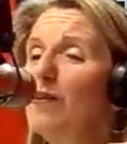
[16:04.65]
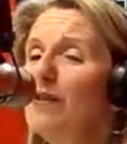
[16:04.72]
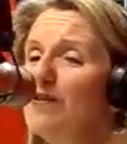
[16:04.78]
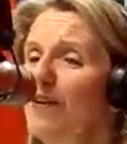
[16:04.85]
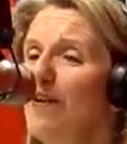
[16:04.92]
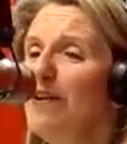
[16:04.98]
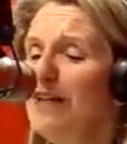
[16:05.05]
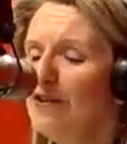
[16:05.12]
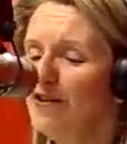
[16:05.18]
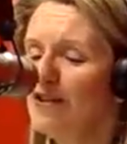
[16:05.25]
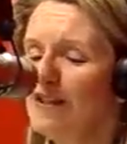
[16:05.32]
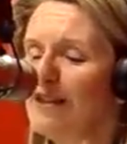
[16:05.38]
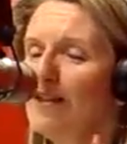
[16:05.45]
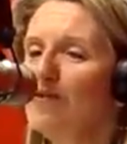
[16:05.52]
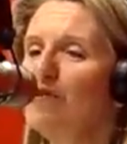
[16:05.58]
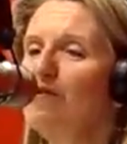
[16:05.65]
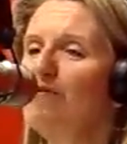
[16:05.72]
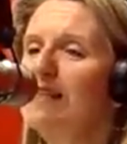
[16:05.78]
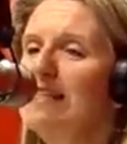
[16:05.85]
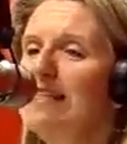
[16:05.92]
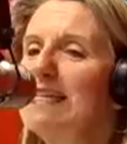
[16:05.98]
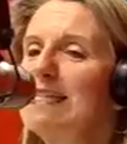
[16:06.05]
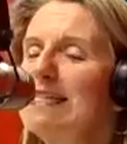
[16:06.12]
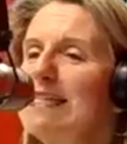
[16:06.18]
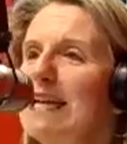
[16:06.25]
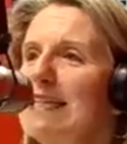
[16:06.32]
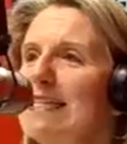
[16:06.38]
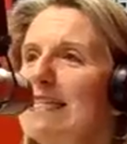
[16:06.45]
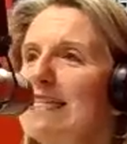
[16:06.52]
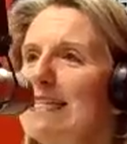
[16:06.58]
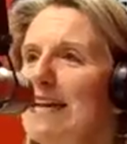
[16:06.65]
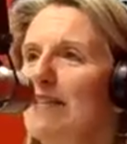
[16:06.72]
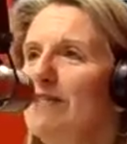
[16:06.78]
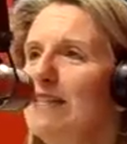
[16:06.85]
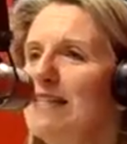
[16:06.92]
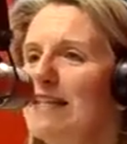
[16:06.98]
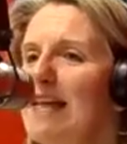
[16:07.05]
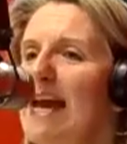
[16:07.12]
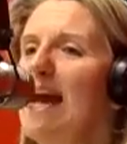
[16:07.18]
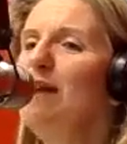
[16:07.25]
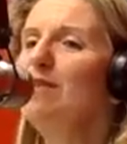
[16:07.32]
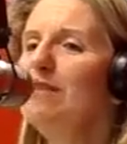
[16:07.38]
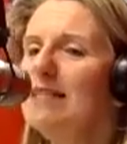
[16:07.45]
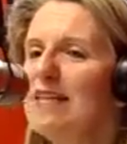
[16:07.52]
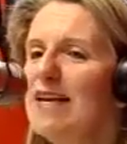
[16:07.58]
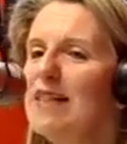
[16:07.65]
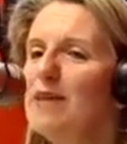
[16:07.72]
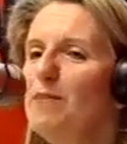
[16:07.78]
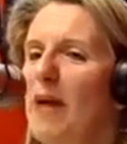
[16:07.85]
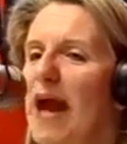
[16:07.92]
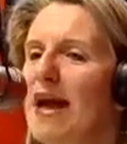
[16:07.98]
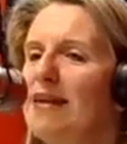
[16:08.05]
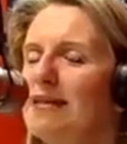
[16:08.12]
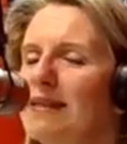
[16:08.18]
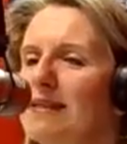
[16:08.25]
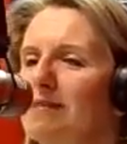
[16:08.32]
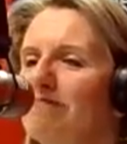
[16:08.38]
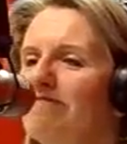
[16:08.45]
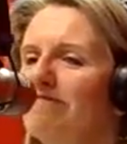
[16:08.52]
What's very interesting, though, Teresa, is that the savings accounts in the banks,